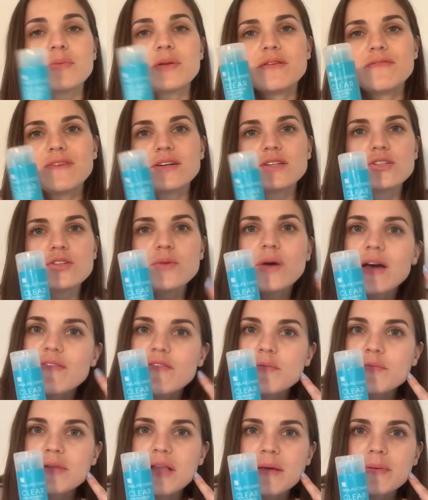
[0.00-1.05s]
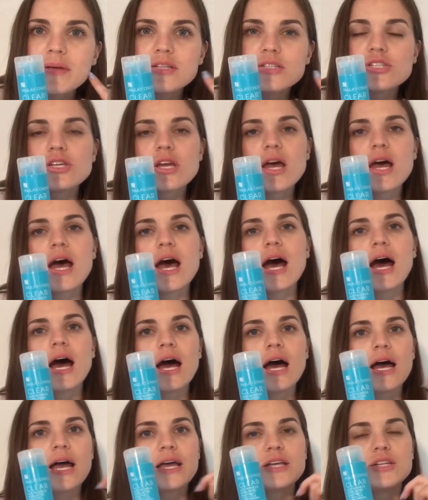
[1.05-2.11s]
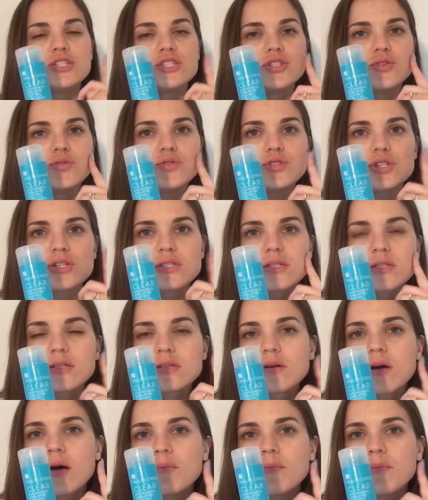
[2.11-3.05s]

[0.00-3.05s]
But if I do have a blemish, I do just